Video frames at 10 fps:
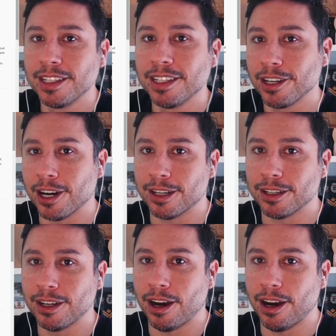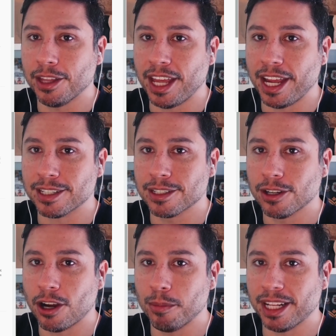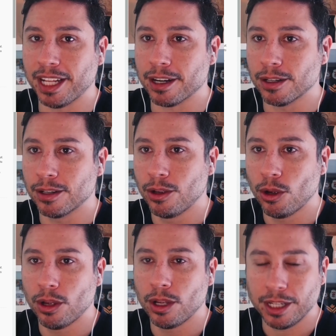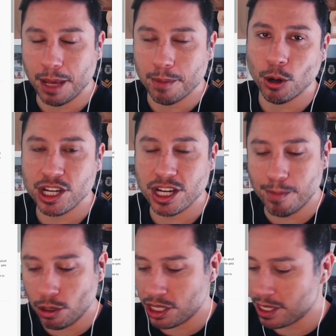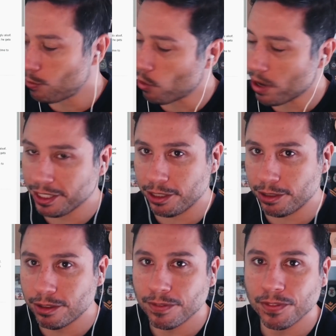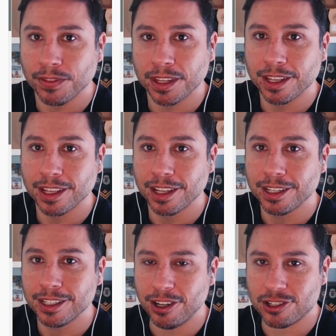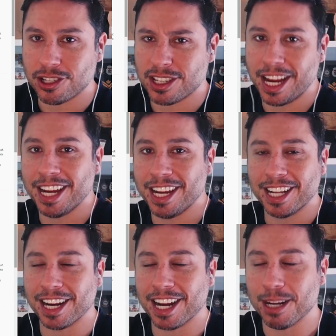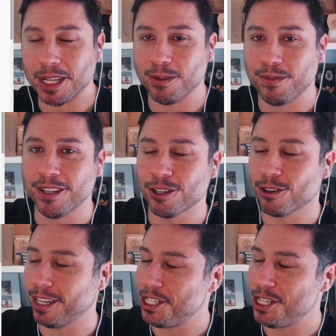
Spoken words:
Her, aw, thanks. Call me later. Emoji, will do. Just saying that kind of makes me feel cringe.